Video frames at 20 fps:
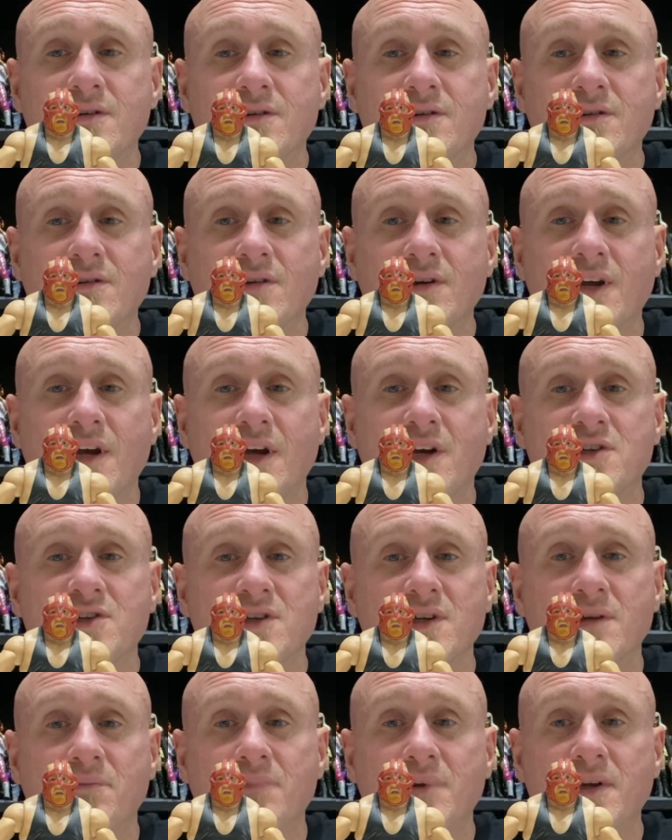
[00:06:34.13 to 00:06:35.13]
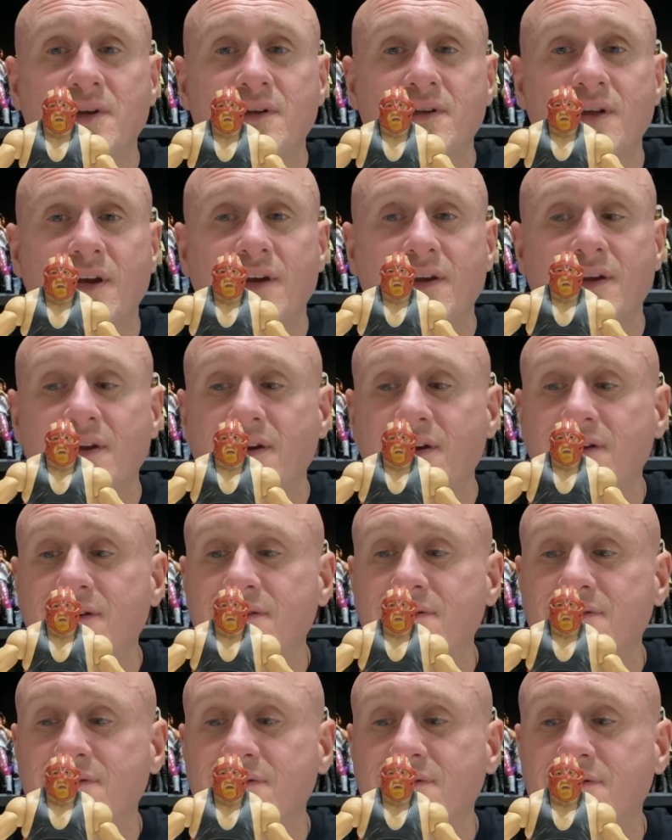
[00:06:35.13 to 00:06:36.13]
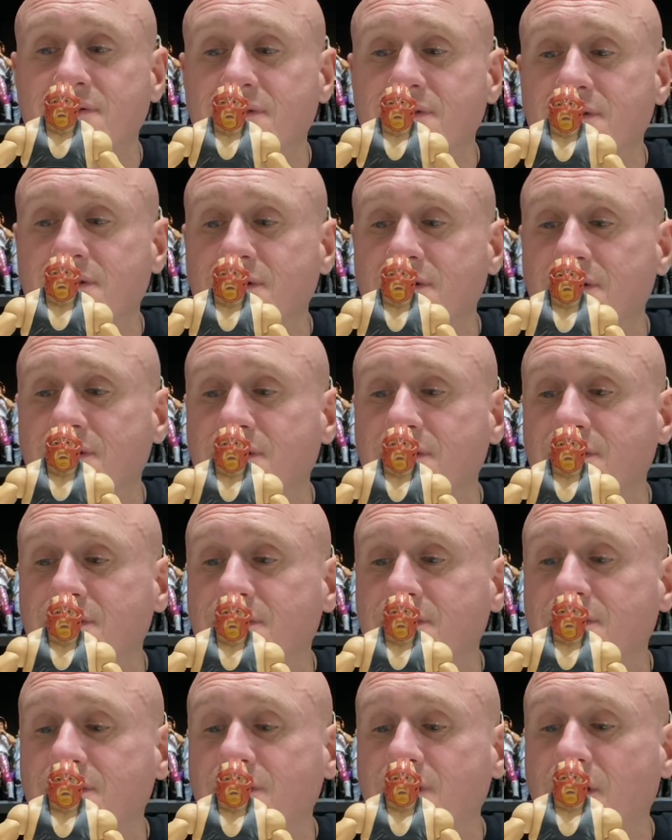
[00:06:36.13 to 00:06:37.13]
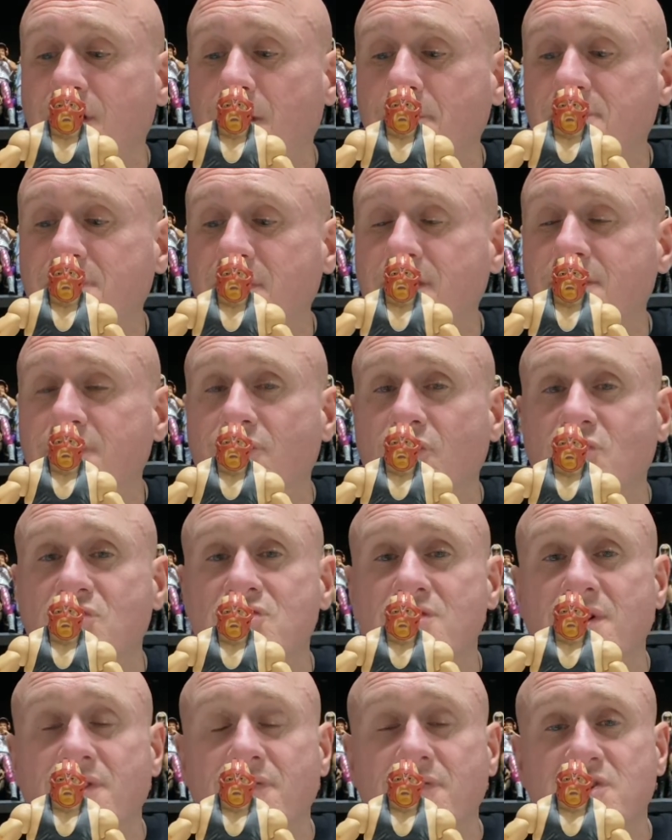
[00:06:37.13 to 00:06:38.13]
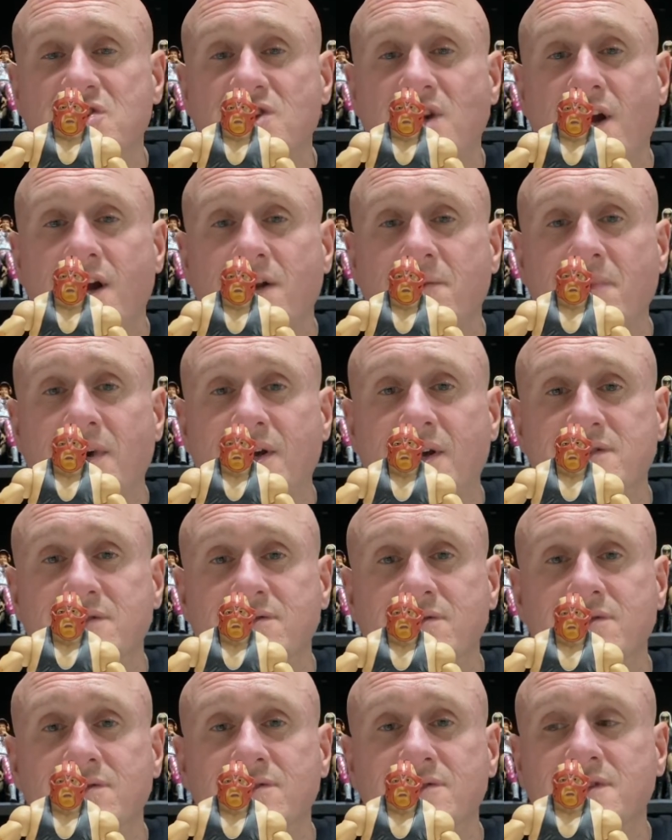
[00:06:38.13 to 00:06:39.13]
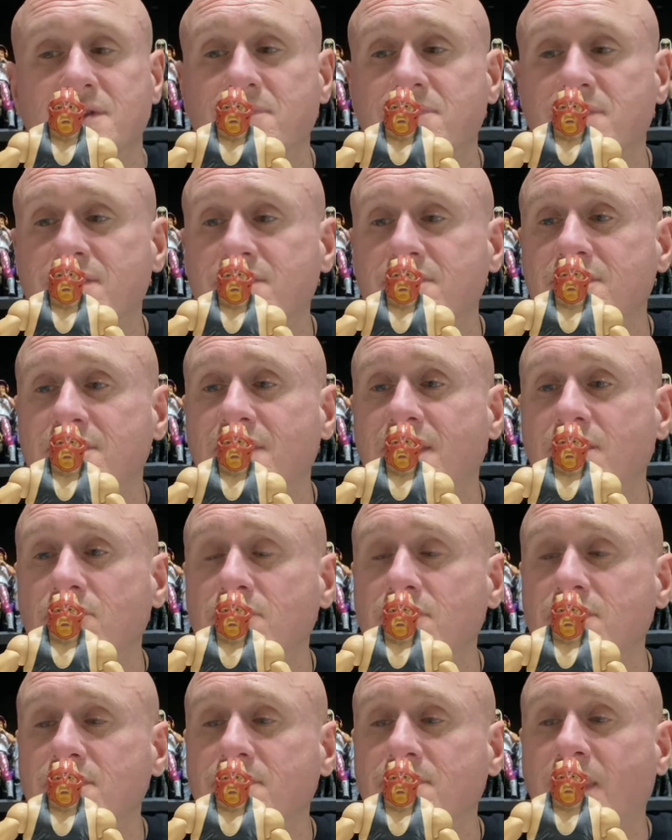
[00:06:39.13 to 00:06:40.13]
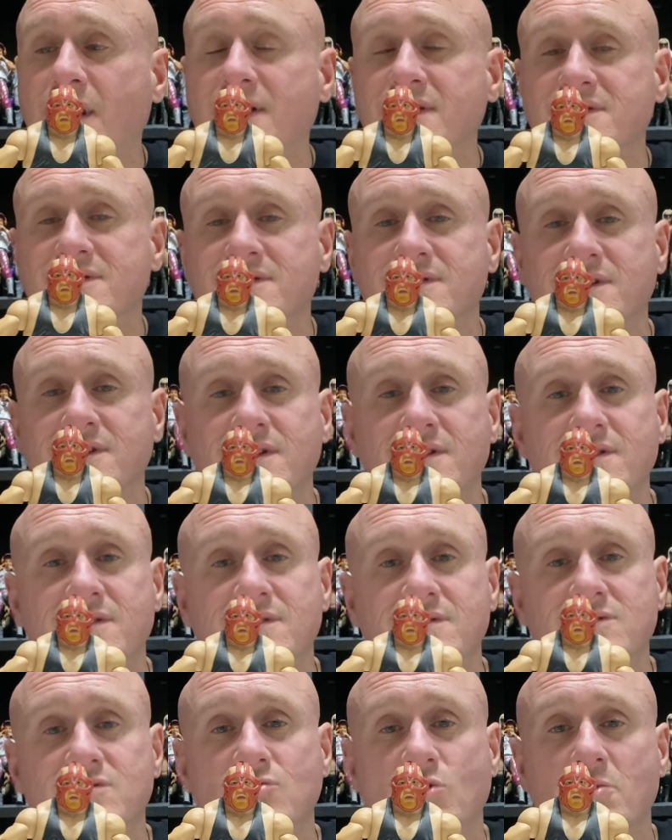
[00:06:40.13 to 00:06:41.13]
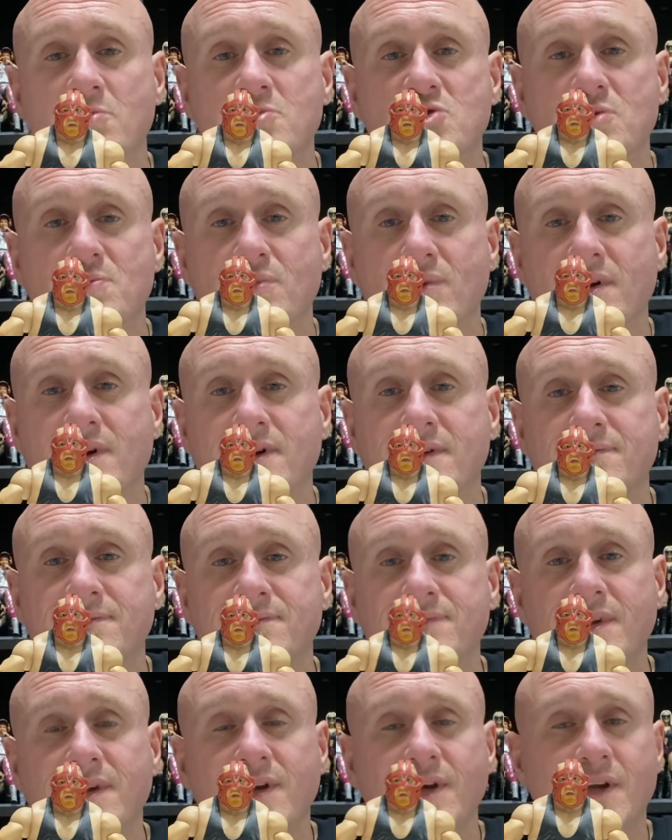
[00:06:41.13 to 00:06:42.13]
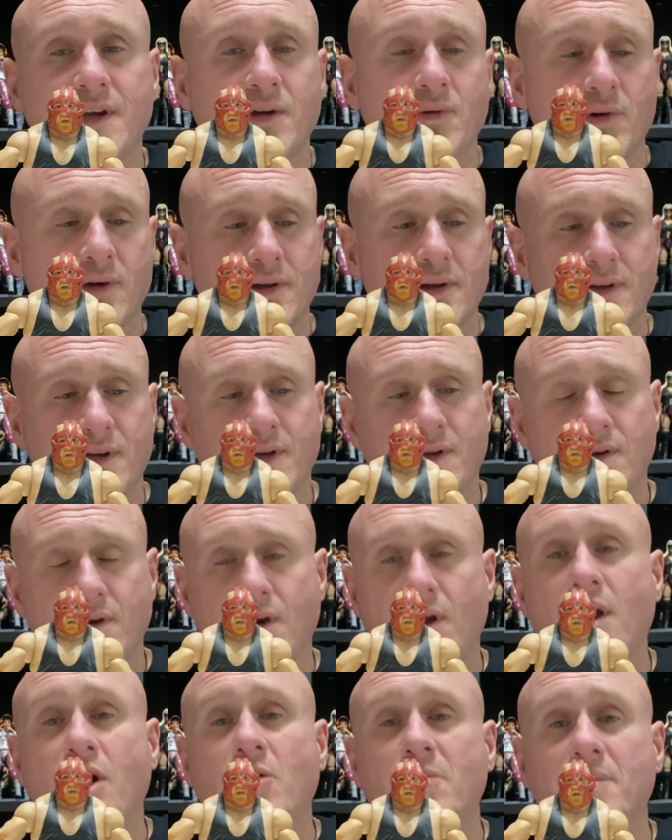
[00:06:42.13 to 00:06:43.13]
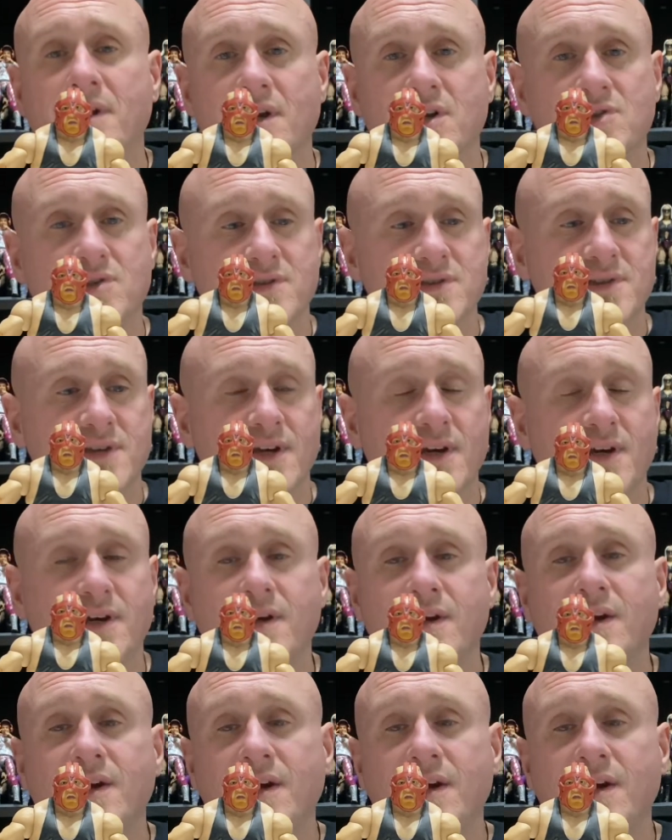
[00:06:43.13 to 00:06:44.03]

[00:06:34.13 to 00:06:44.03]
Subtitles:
Could actually be like a updated version of the Shockmaster or something. Well, not really, minus the Stormtrooper head. Anyway, a helmet, I should say.